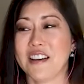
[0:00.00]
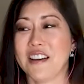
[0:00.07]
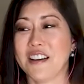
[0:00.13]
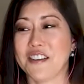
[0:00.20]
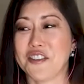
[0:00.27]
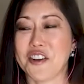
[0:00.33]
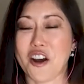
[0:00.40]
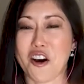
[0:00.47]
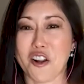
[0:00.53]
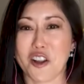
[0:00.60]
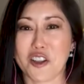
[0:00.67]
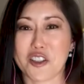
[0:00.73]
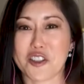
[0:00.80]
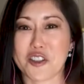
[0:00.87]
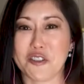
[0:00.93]

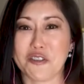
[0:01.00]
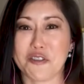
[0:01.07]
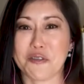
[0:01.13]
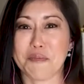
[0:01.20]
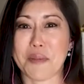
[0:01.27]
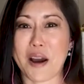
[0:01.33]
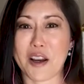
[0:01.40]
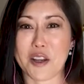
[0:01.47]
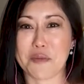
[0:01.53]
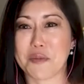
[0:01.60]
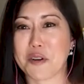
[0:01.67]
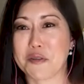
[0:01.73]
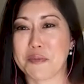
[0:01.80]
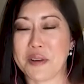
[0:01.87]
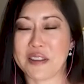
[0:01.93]
knowledge of body
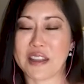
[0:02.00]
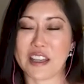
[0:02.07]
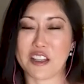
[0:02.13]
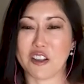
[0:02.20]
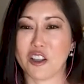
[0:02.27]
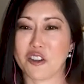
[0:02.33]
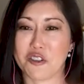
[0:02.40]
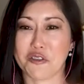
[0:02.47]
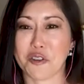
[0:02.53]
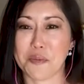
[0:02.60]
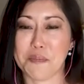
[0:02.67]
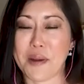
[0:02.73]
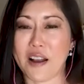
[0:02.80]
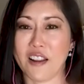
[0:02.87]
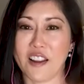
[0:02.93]
movement that you learn from
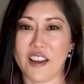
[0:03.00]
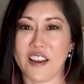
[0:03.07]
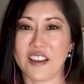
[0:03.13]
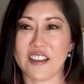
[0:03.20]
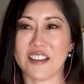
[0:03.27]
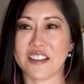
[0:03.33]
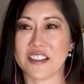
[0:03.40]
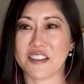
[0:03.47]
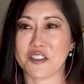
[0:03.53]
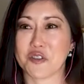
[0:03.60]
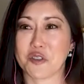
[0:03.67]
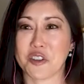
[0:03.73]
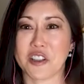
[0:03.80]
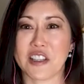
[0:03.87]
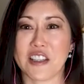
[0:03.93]
ballet is
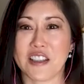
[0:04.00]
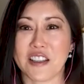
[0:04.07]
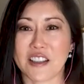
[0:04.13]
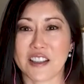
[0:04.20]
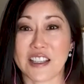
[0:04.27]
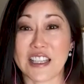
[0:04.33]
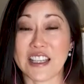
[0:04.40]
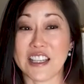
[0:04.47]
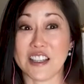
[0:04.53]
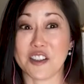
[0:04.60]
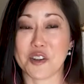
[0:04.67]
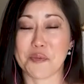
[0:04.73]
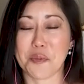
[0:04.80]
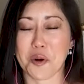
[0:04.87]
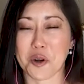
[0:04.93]
really key and
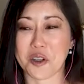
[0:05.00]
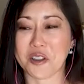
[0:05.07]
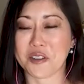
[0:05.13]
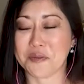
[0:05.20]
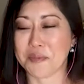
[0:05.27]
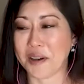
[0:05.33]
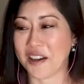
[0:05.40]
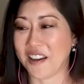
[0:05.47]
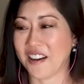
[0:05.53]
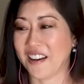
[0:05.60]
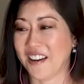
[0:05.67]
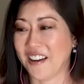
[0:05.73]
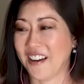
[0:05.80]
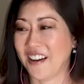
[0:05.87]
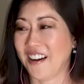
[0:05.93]
important. But
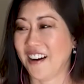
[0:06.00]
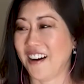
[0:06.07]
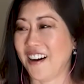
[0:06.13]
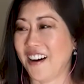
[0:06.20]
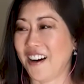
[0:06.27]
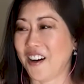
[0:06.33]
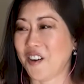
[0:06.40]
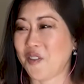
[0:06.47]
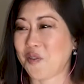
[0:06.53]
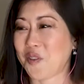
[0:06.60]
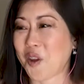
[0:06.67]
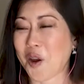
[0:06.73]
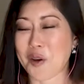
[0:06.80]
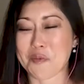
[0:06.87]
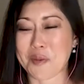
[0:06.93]

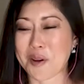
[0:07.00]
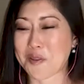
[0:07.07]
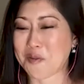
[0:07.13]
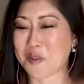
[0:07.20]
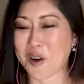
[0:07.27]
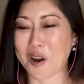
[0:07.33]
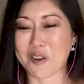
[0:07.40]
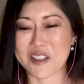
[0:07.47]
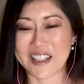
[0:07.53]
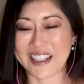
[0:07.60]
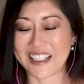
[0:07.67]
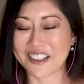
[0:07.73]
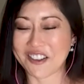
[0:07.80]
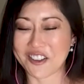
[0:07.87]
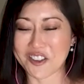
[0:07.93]
but when I was
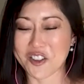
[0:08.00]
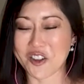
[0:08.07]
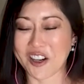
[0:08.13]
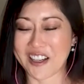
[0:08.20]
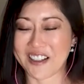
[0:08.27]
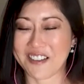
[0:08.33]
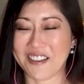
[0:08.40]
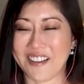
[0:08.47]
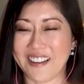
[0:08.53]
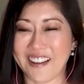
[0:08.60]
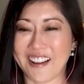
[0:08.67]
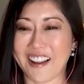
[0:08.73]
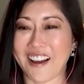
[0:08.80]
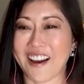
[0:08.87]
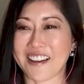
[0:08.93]
little, I tried
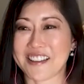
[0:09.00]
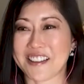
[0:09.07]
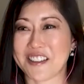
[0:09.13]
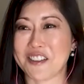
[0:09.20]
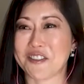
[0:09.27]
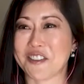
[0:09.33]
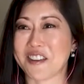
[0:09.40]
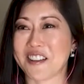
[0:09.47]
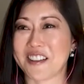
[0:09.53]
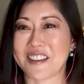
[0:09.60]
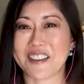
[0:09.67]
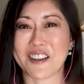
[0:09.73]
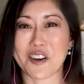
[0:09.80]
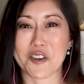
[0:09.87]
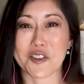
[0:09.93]
lots of different
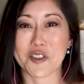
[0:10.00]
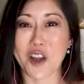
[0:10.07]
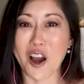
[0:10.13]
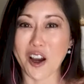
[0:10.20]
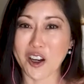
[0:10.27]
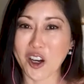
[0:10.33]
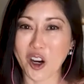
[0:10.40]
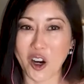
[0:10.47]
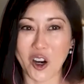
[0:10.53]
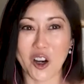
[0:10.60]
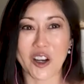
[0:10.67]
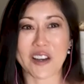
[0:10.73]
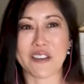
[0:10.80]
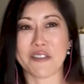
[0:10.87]
things, soccer,